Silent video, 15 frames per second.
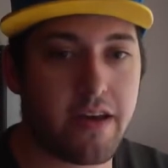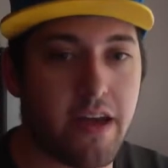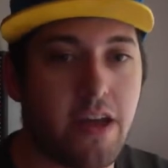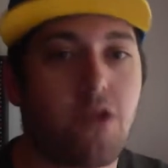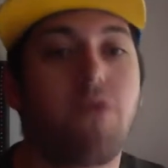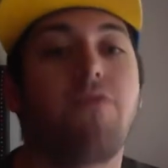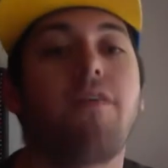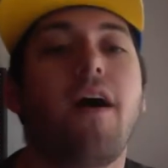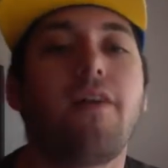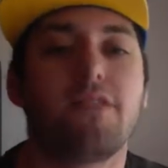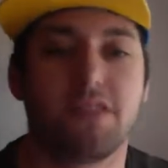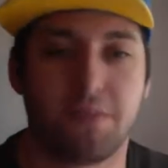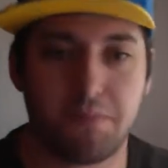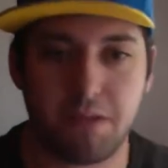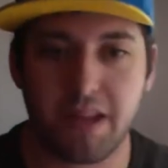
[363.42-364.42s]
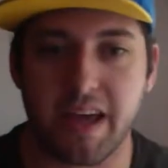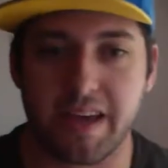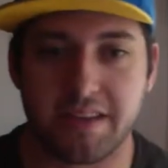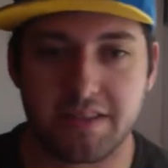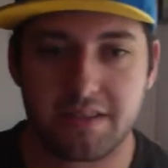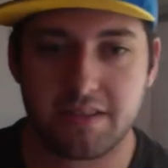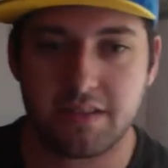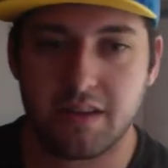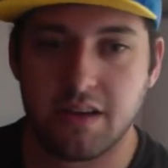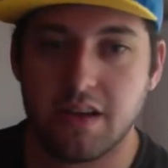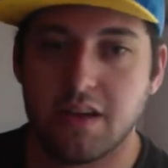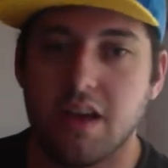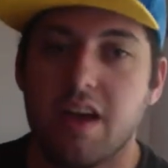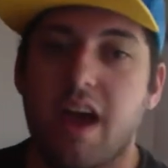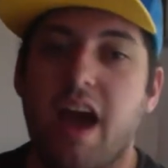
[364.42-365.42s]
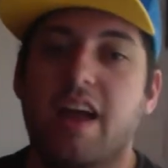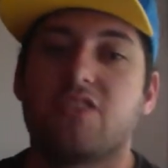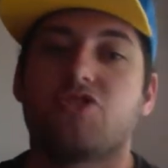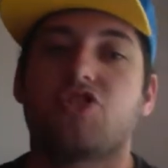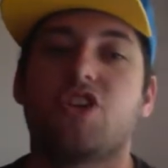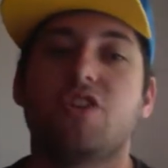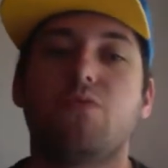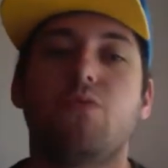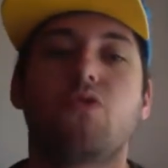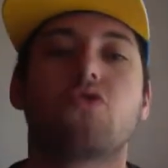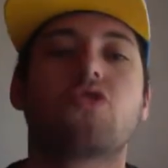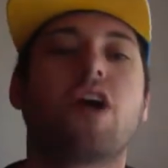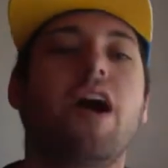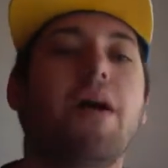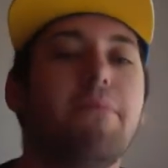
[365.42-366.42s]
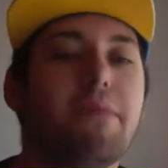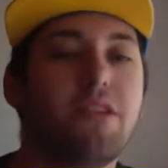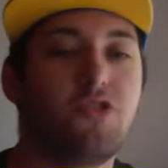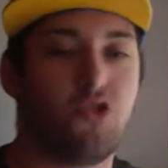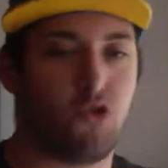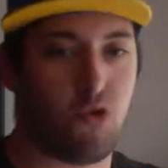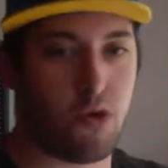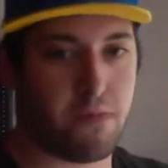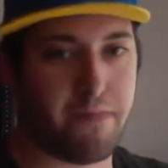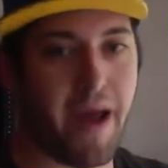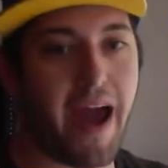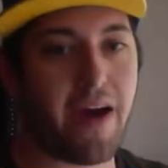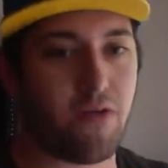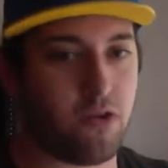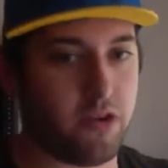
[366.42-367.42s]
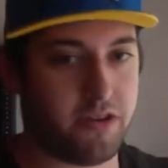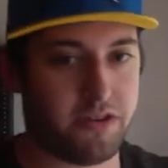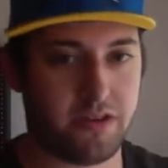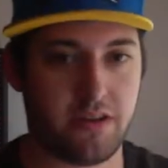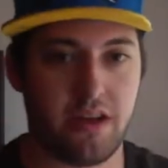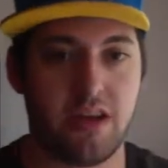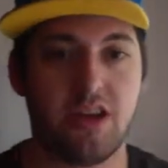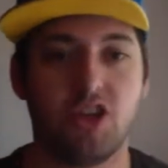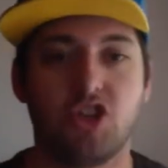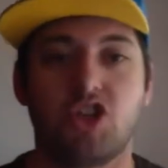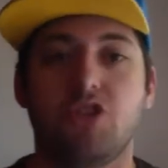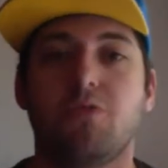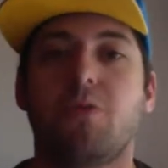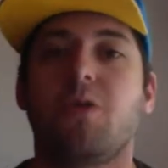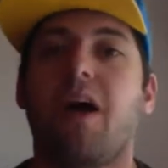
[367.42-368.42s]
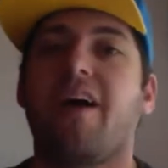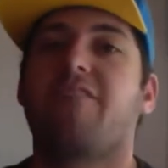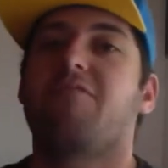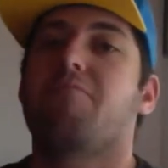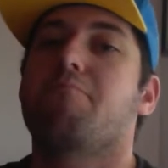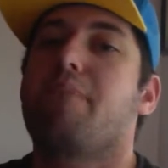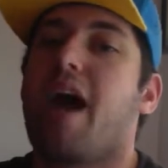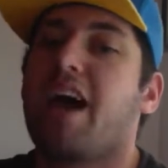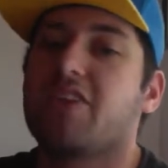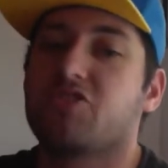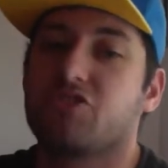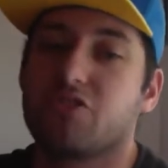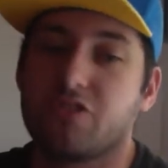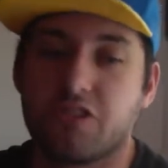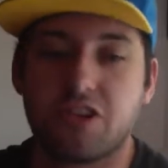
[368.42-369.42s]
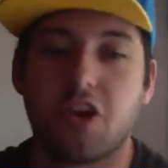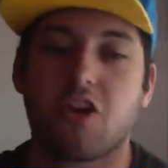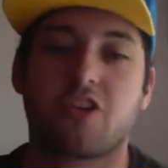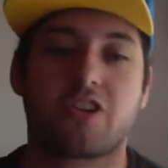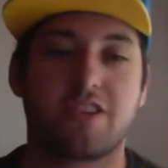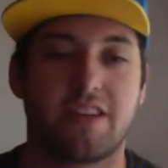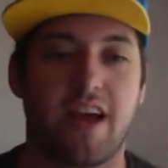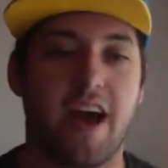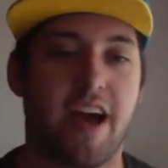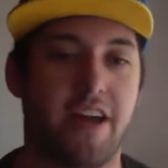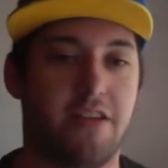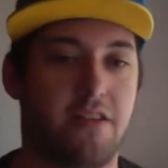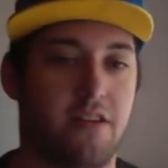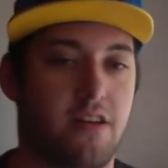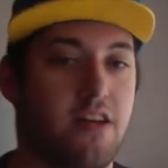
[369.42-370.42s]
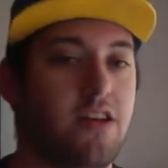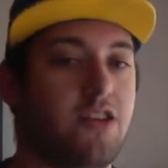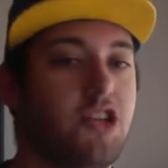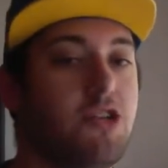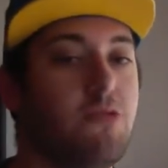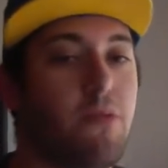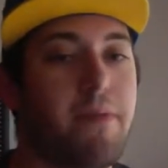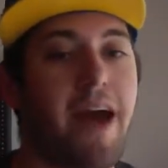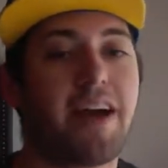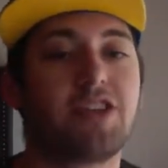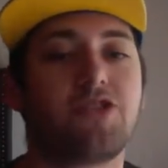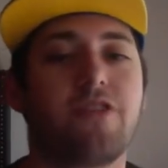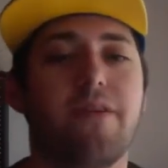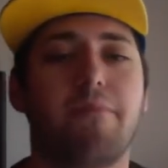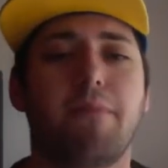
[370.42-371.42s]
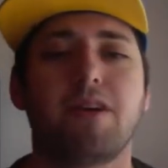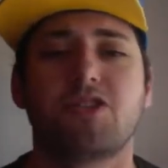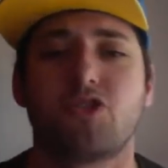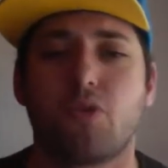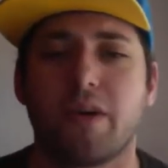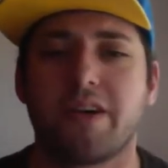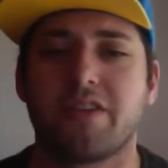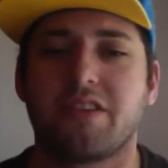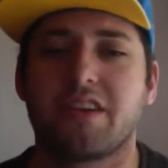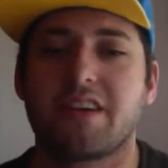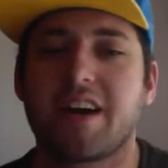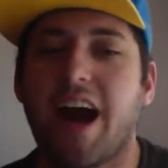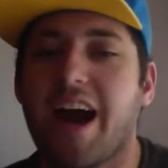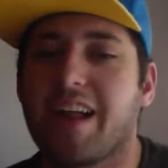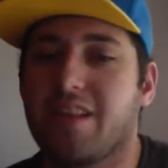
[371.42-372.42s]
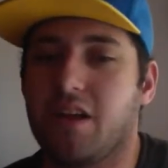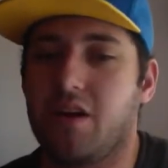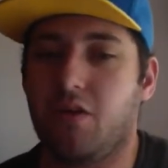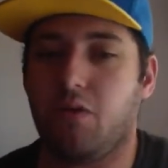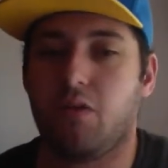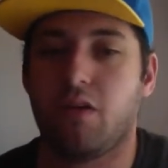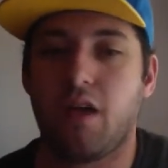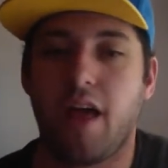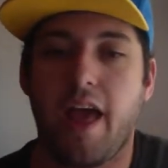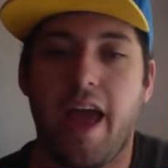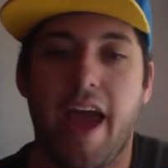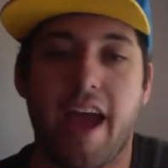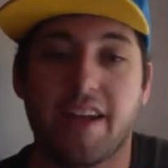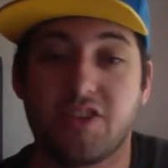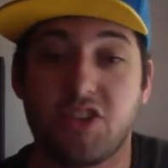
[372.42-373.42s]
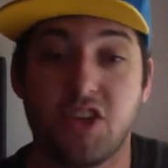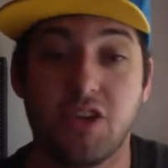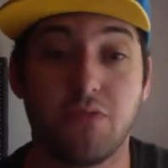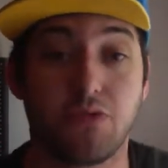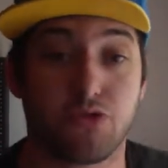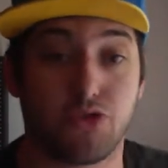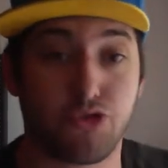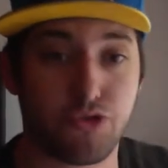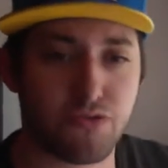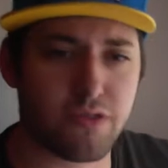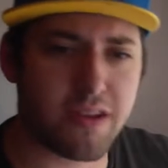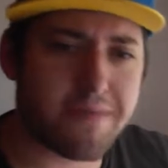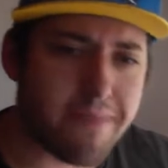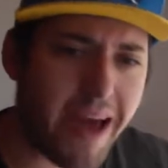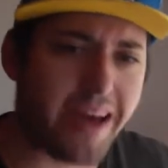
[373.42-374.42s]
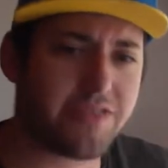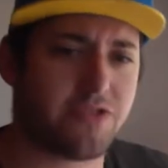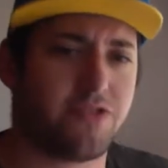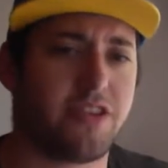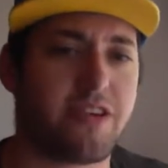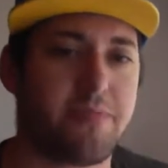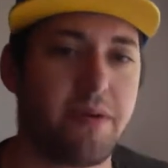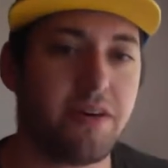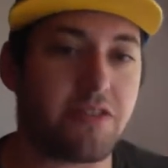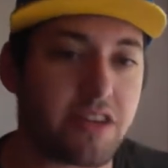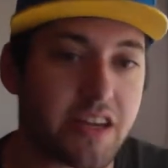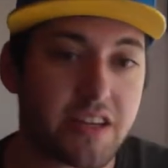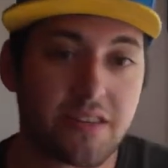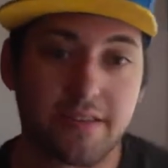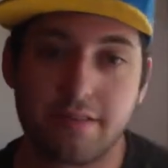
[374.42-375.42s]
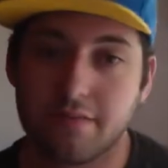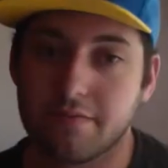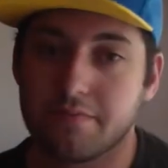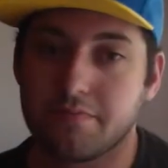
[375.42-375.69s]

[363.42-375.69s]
It'll fall into place. And she will come into her powers. She will have mastered the dark side. She will master it much quicker than Kylo, and she will truly master the abilities.